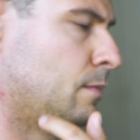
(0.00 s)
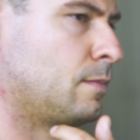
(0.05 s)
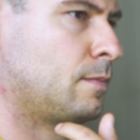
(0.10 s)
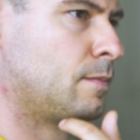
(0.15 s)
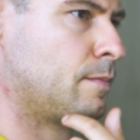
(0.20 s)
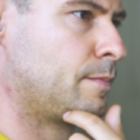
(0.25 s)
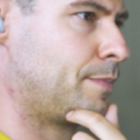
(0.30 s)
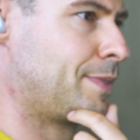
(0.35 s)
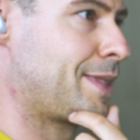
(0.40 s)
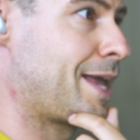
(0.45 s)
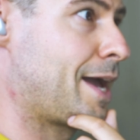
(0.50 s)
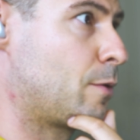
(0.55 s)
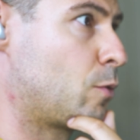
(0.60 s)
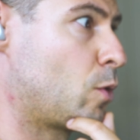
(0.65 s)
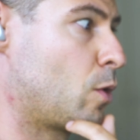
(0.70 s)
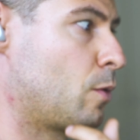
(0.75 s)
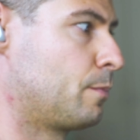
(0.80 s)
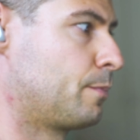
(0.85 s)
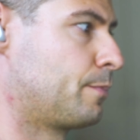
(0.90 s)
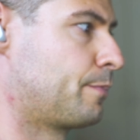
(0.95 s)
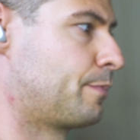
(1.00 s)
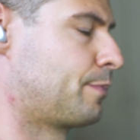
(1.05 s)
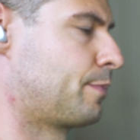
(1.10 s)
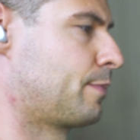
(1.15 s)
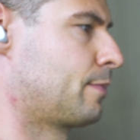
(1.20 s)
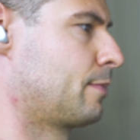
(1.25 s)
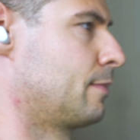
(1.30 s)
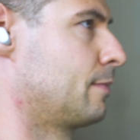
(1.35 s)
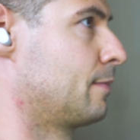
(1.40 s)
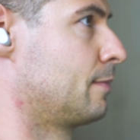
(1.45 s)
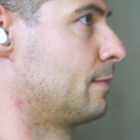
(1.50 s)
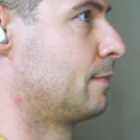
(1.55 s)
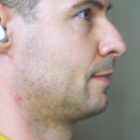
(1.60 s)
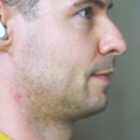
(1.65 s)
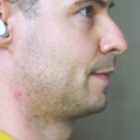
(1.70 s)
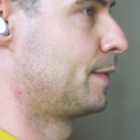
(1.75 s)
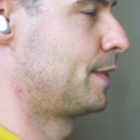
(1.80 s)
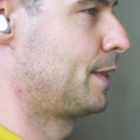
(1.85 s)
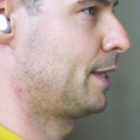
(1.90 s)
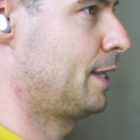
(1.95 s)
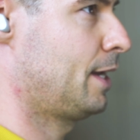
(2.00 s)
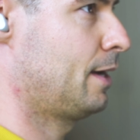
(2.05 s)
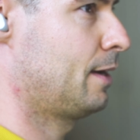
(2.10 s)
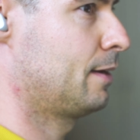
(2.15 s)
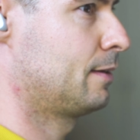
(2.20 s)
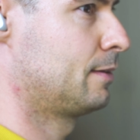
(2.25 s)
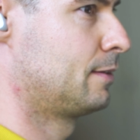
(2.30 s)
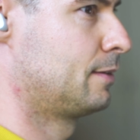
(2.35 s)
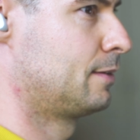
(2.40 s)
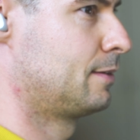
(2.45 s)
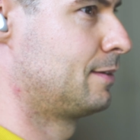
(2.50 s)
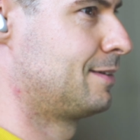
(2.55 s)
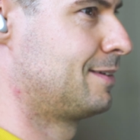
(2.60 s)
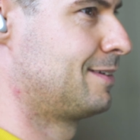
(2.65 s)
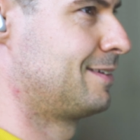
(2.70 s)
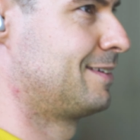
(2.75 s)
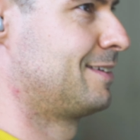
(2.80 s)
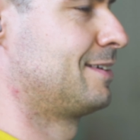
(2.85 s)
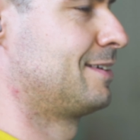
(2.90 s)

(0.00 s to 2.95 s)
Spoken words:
them connected to your phone and your computer both at the